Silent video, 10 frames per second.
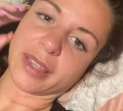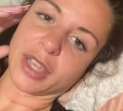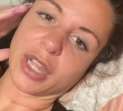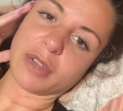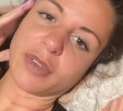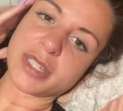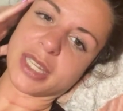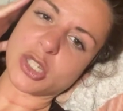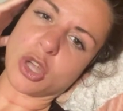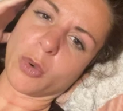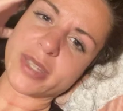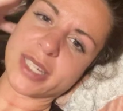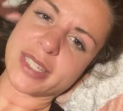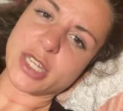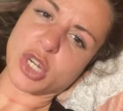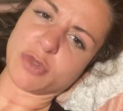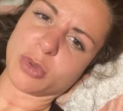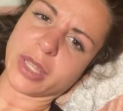Like it kind of feels like it's always like deja vu.